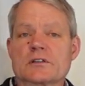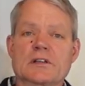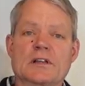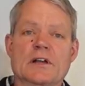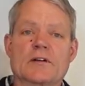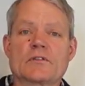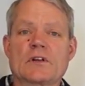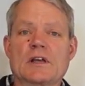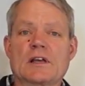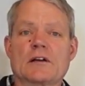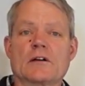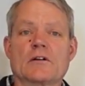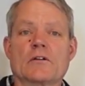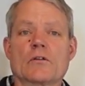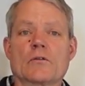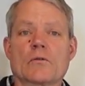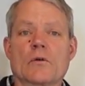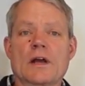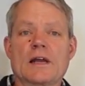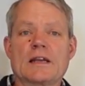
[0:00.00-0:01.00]
the left-handed or
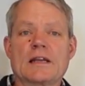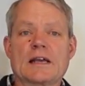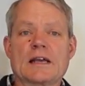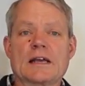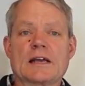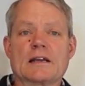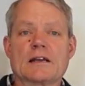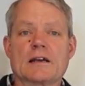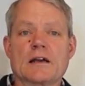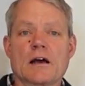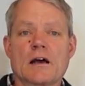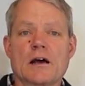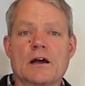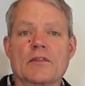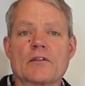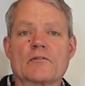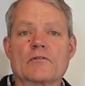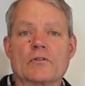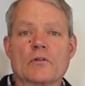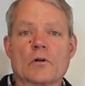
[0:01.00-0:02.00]
the right-handed,
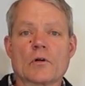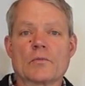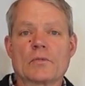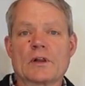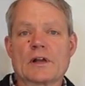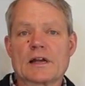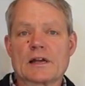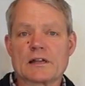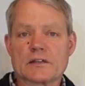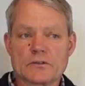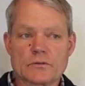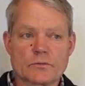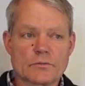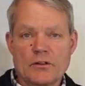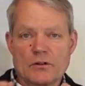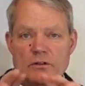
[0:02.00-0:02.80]
on the floor plans.